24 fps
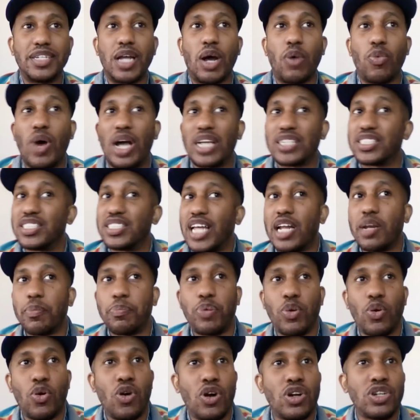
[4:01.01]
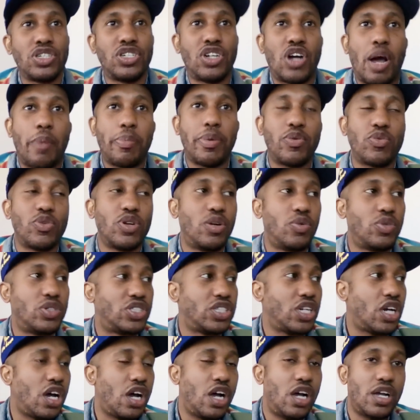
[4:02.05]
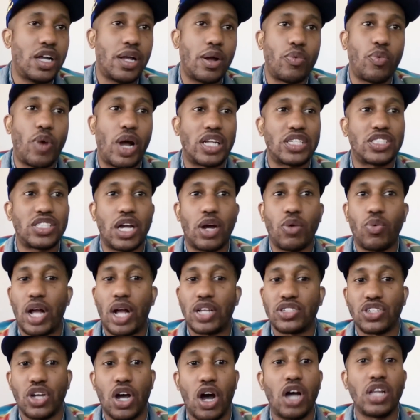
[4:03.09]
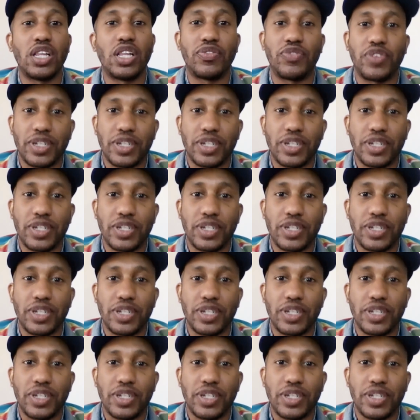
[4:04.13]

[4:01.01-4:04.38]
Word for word: I watch a lot of porn. You know, I'll be real with y'all. I watch, I watch all of